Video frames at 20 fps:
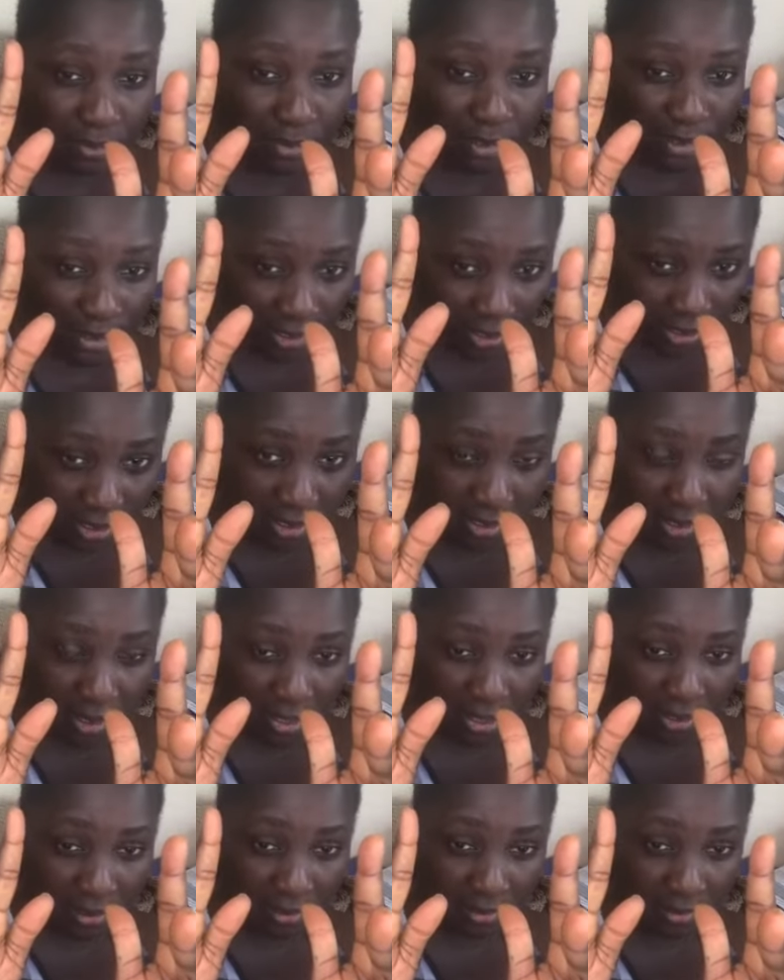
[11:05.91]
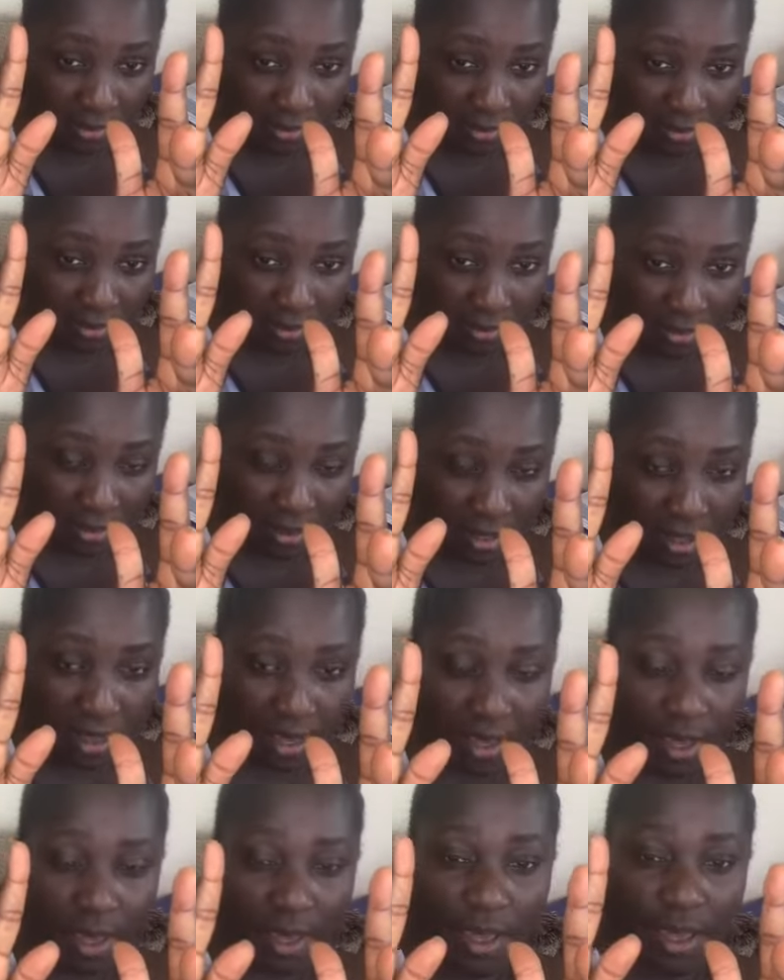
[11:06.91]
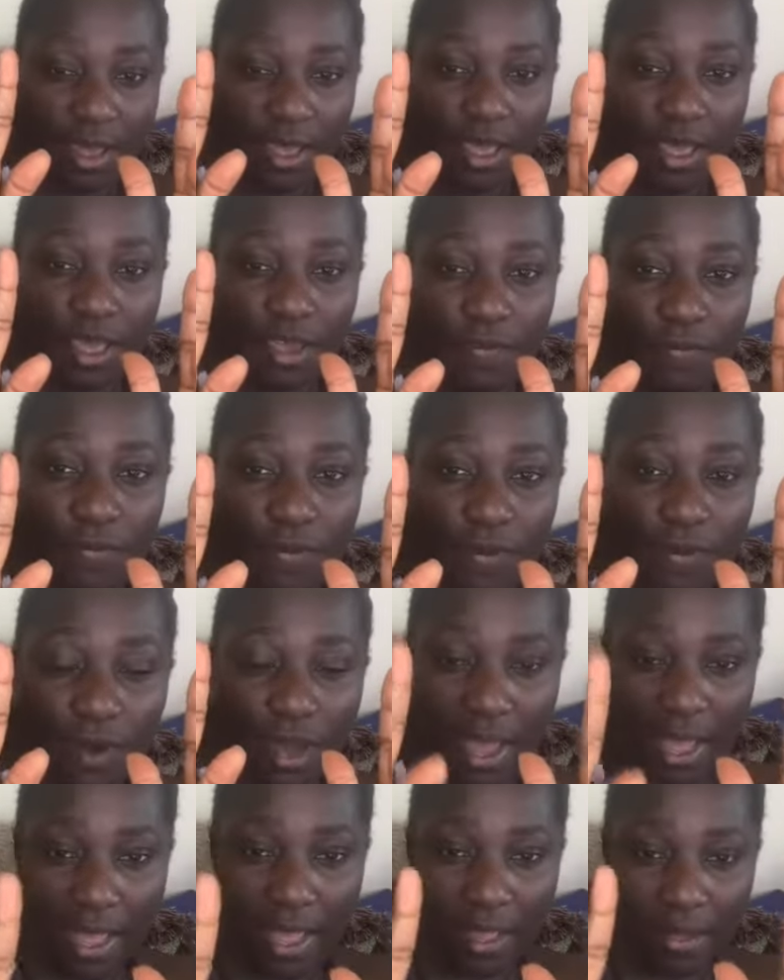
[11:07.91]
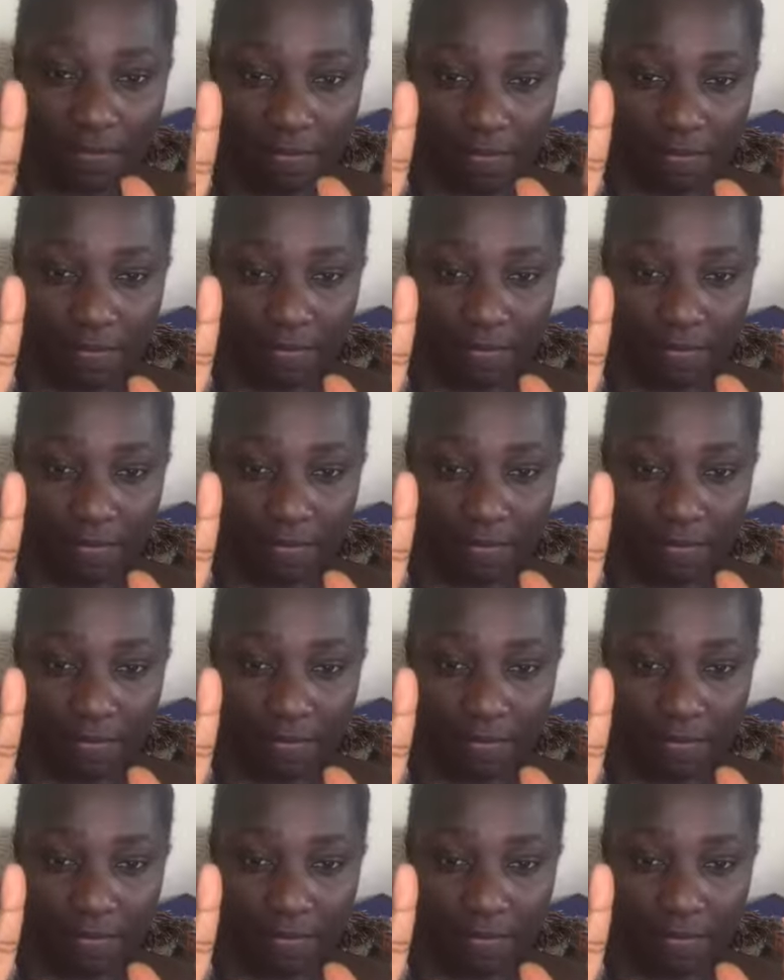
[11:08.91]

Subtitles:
16. If you have